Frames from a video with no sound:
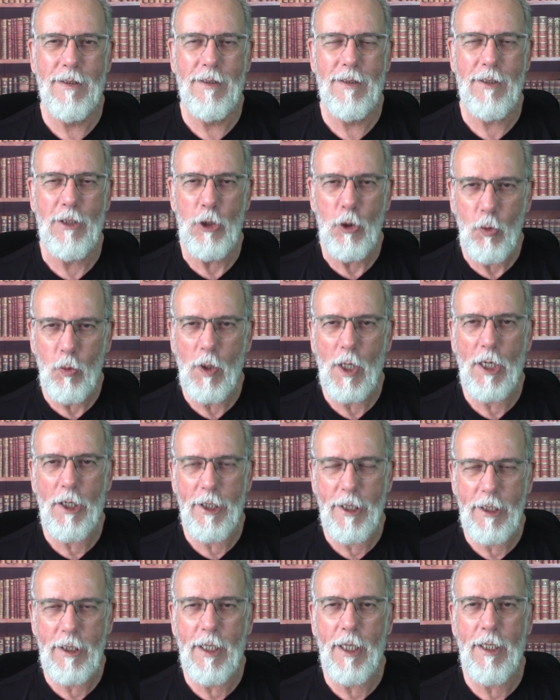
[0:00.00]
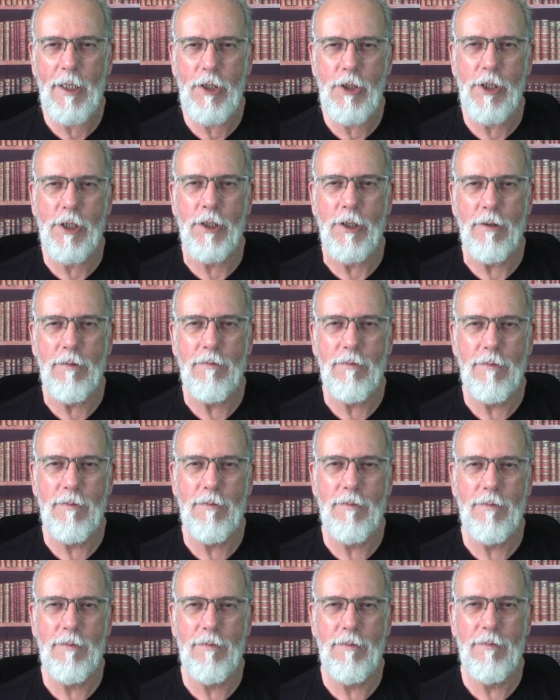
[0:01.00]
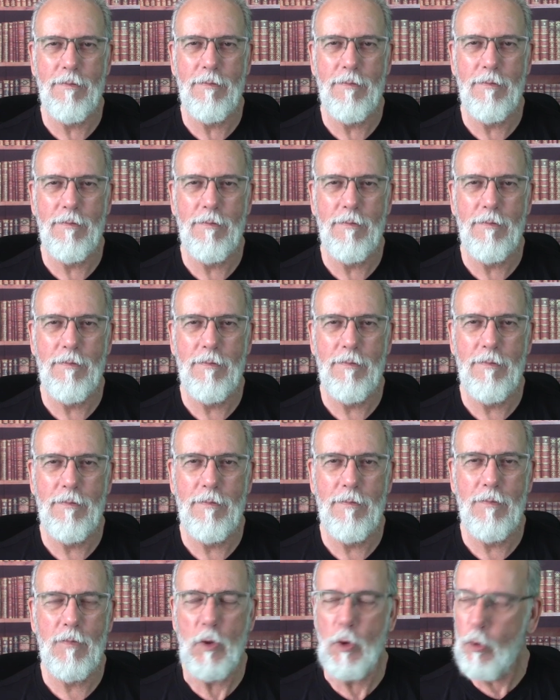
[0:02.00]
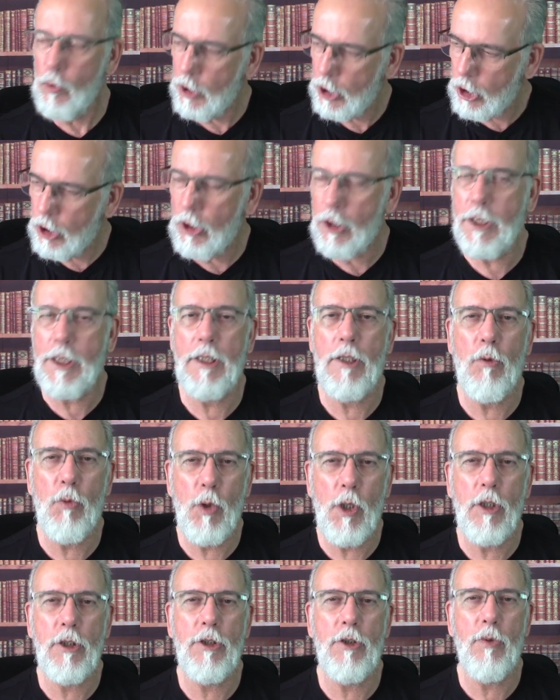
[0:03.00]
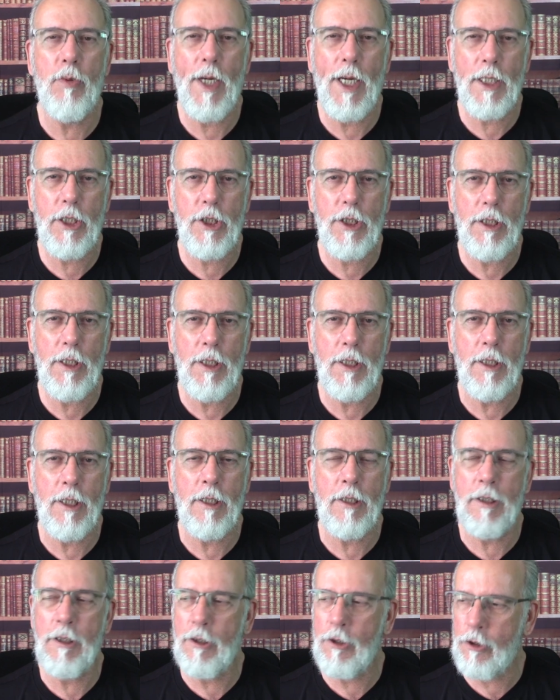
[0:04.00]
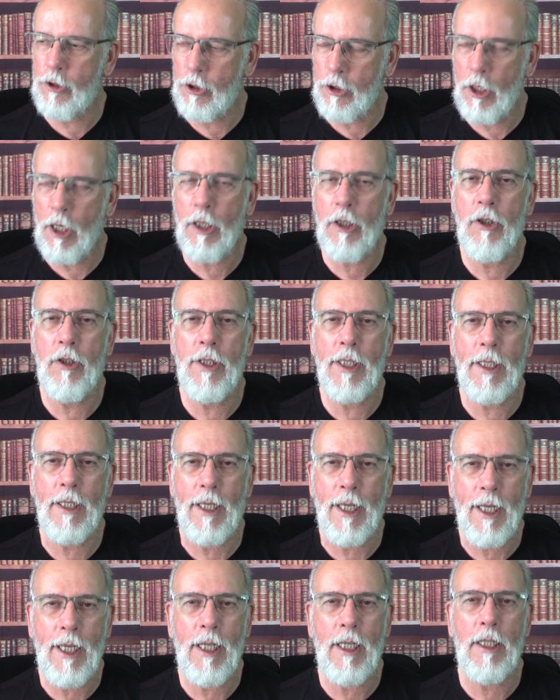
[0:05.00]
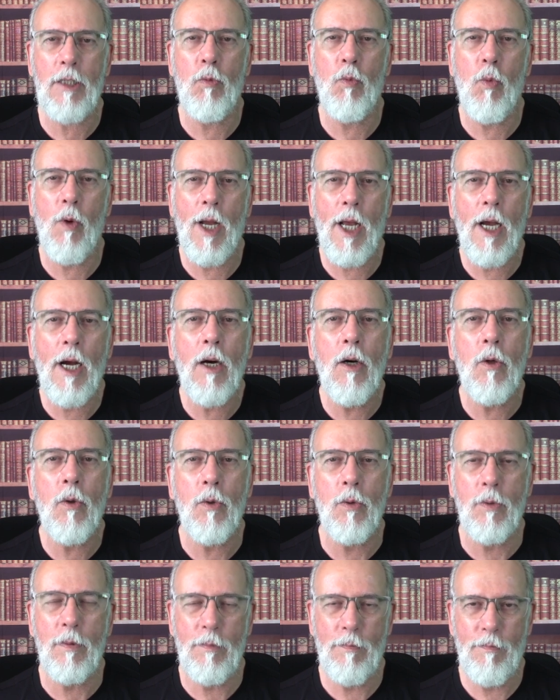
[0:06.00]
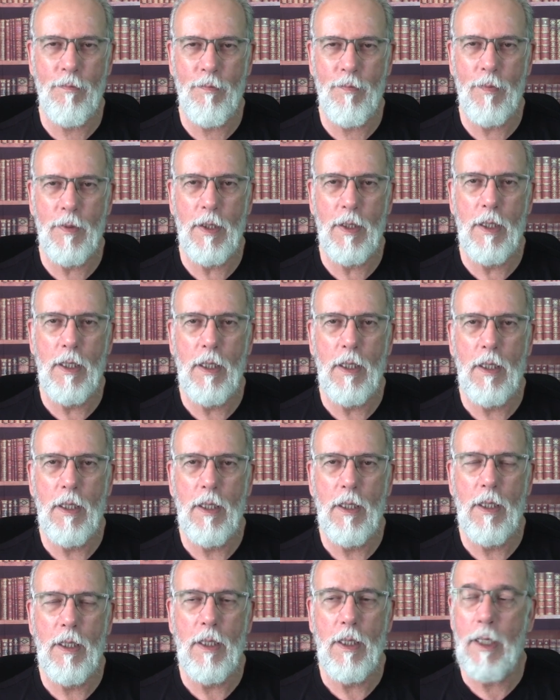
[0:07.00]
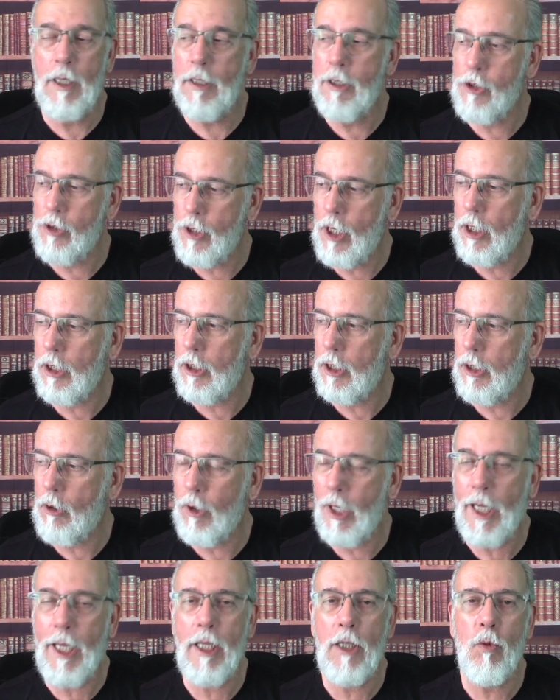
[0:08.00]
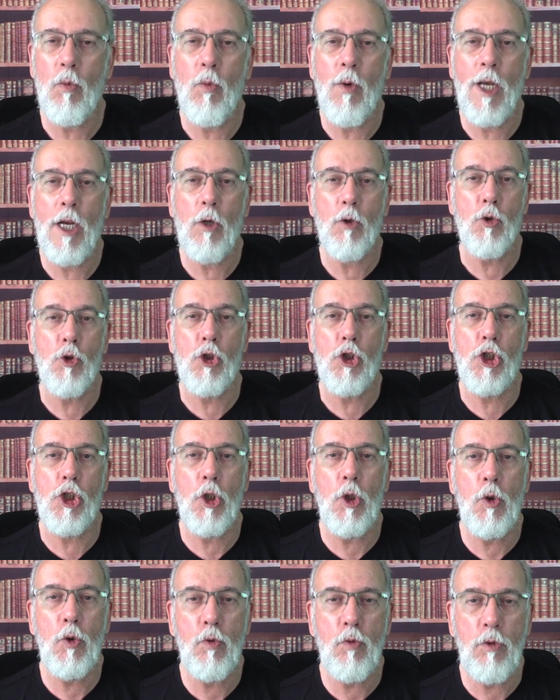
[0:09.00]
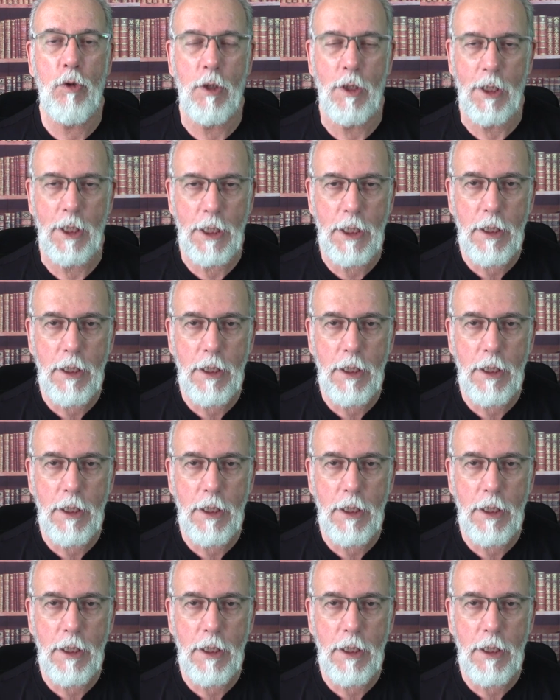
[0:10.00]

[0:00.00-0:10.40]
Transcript: You are in danger. You are going the wrong direction, and it's not going to end well. And it's not going to end well soon.